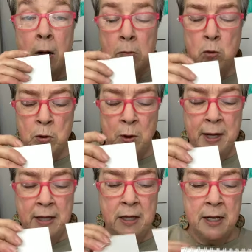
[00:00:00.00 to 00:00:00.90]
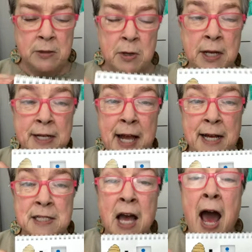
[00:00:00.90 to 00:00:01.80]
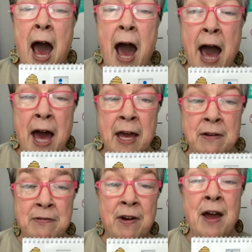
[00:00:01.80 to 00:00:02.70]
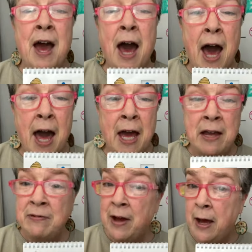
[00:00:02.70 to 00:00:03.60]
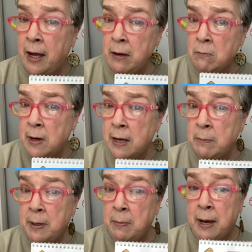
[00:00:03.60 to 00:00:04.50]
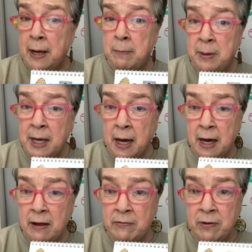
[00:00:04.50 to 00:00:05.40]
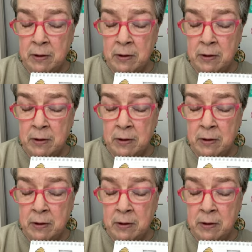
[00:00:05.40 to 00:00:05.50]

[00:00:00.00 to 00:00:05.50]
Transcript: Ooh, do I get the next one? Yes, hive, hive. I don't want to be by a beehive.